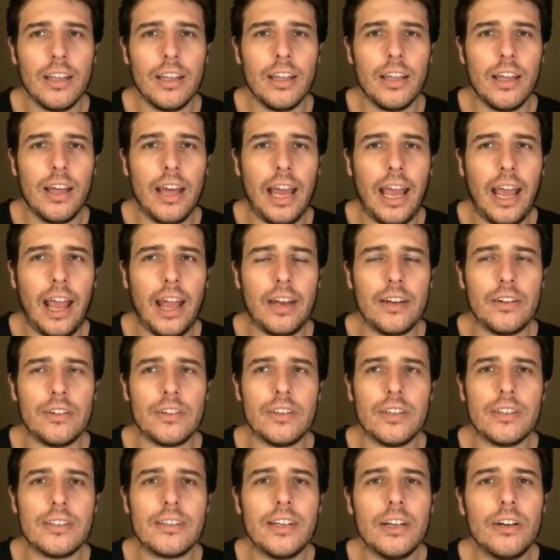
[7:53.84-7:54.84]
And
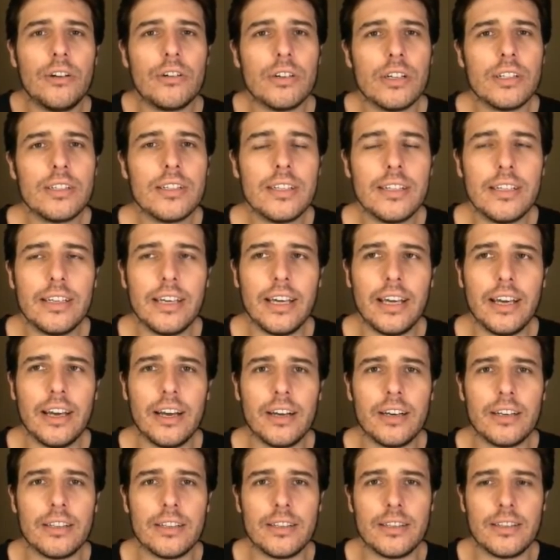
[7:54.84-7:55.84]
the synchronicity
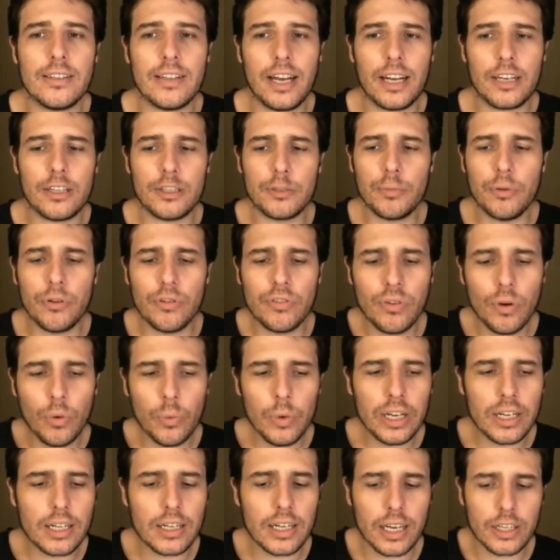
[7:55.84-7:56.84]
here is that before
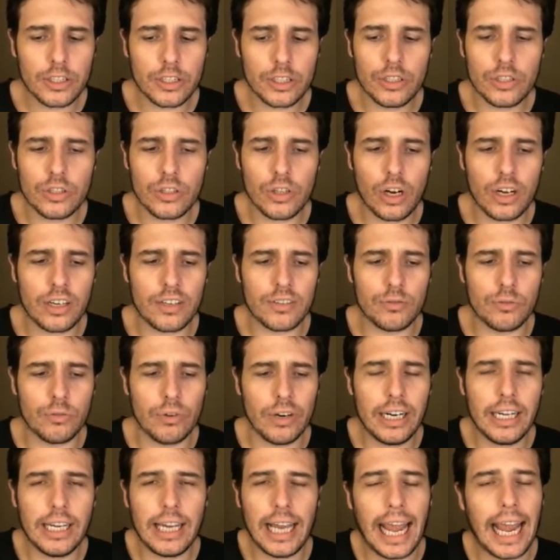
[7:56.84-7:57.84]
we can actually start
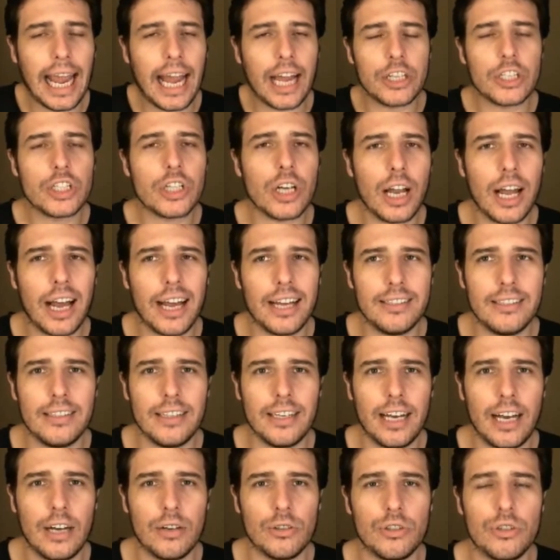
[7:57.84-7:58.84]
really
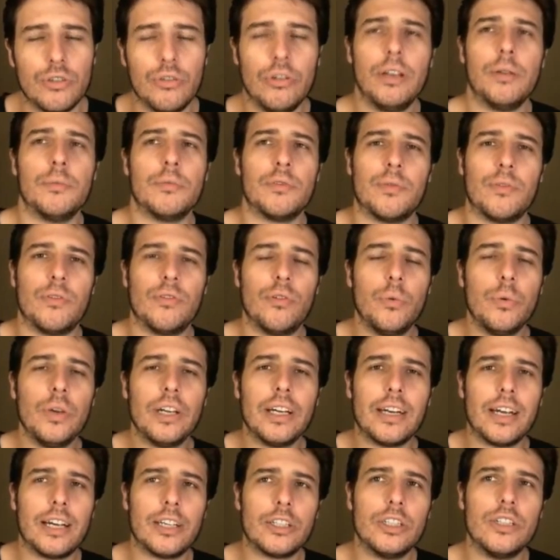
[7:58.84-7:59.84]
actualizing our dreams, before we
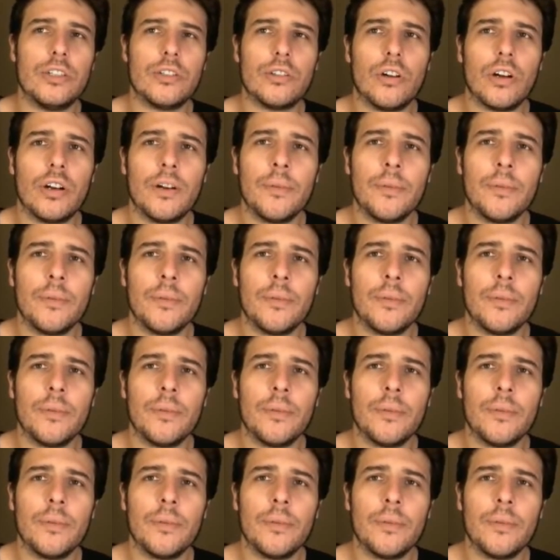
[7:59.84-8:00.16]
can actually start